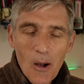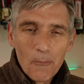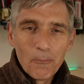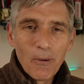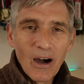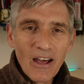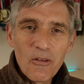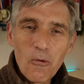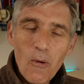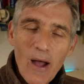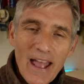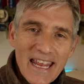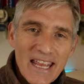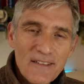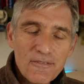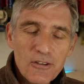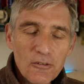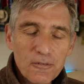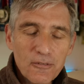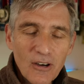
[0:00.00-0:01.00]
By the way,
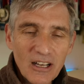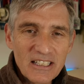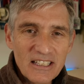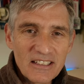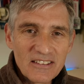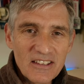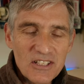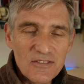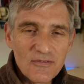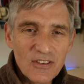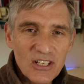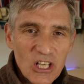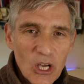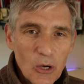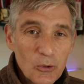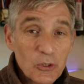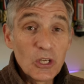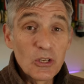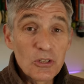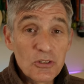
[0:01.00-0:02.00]
if you're finding this video
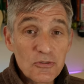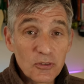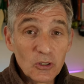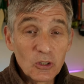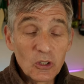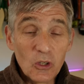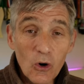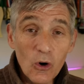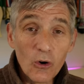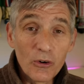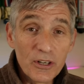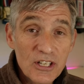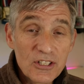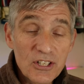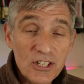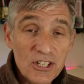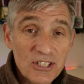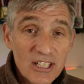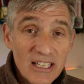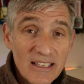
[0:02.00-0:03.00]
useful or
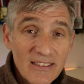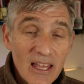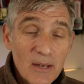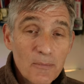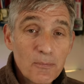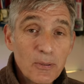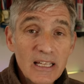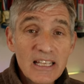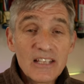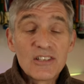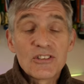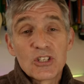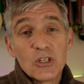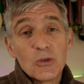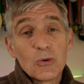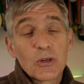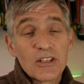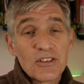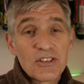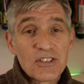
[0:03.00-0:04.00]
interesting, then please
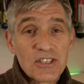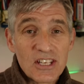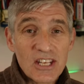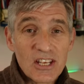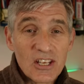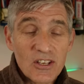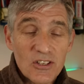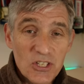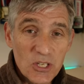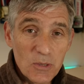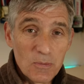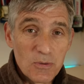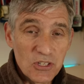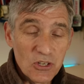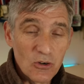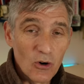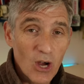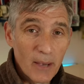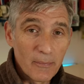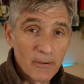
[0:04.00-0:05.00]
do consider
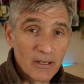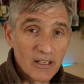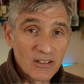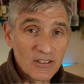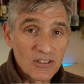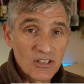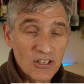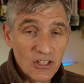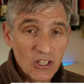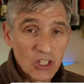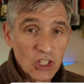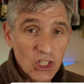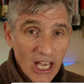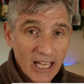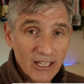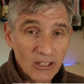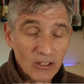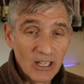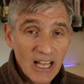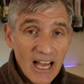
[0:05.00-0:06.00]
subscribing to the
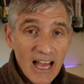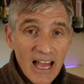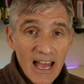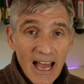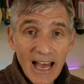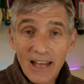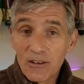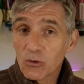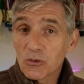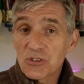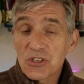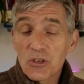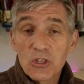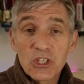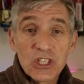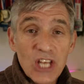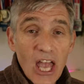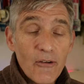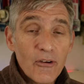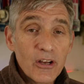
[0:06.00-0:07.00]
channel and also
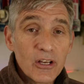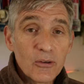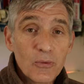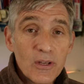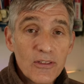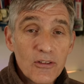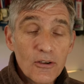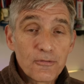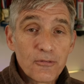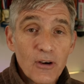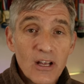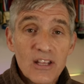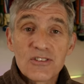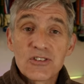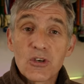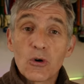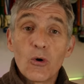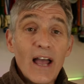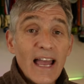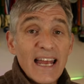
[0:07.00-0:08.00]
share it with your
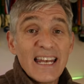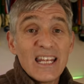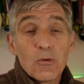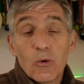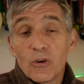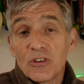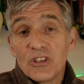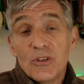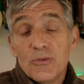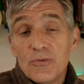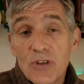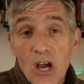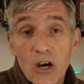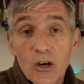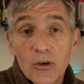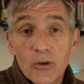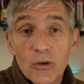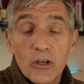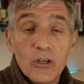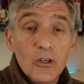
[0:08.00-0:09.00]
friends or anyone you
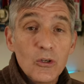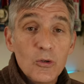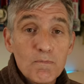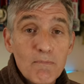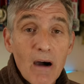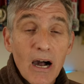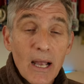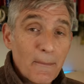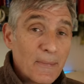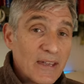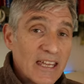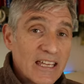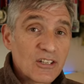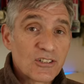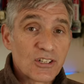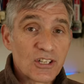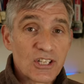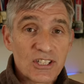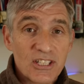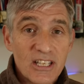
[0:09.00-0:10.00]
know who might be
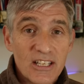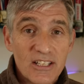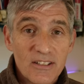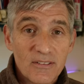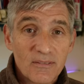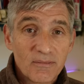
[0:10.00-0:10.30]
interested.